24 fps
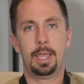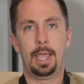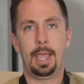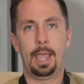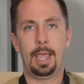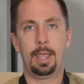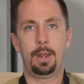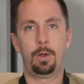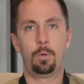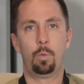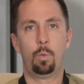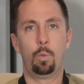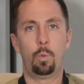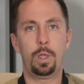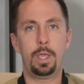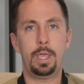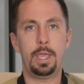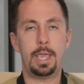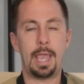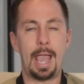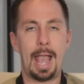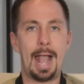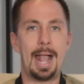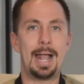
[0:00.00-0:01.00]
And
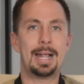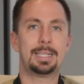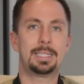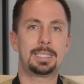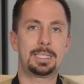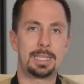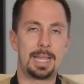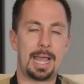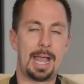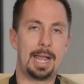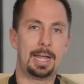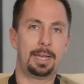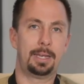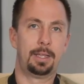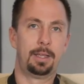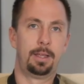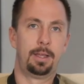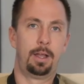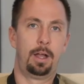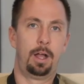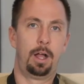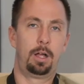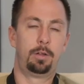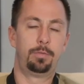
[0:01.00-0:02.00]
we ask that
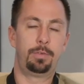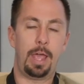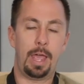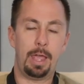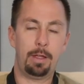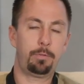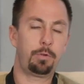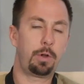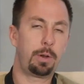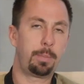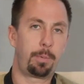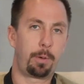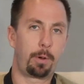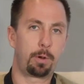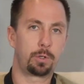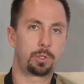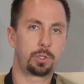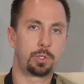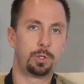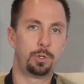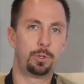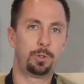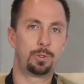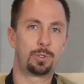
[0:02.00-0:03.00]
of every
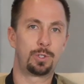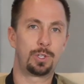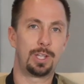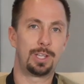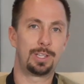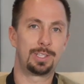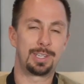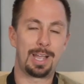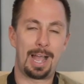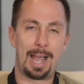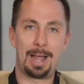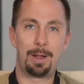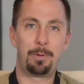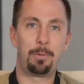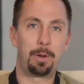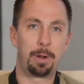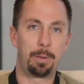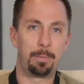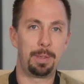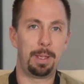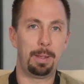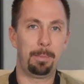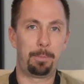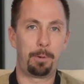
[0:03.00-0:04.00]
person who says, I want
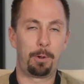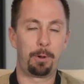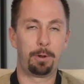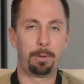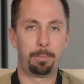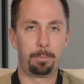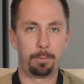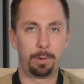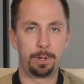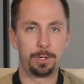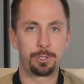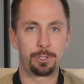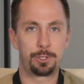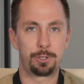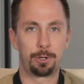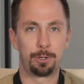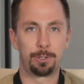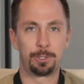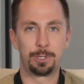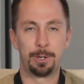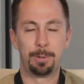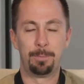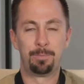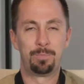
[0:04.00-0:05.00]
to be a part of Bridge
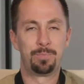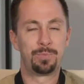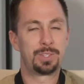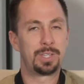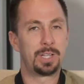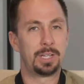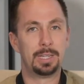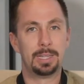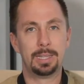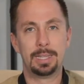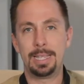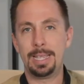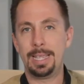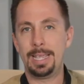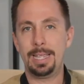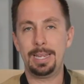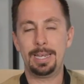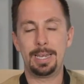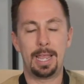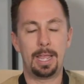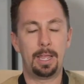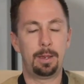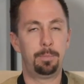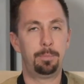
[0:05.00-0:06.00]
Church, to
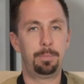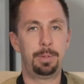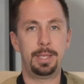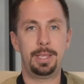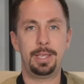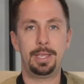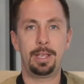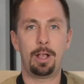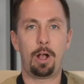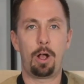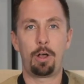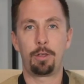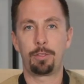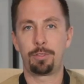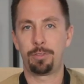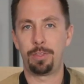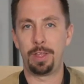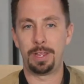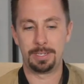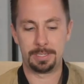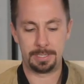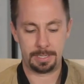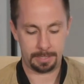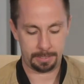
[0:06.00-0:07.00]
lead and be
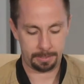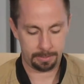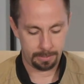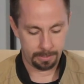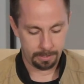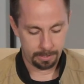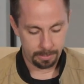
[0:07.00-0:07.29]
authentic.